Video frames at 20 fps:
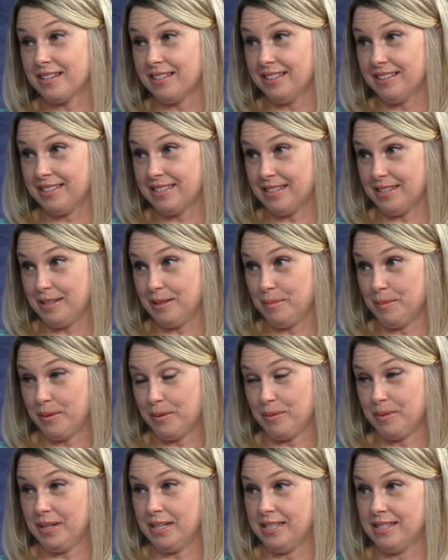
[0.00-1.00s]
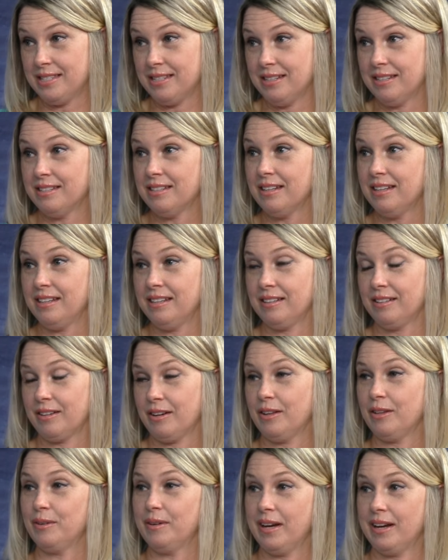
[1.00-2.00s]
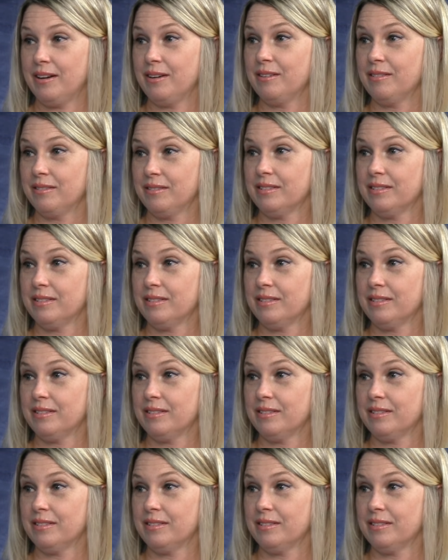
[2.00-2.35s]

Lake City, but raised in, in Colorado.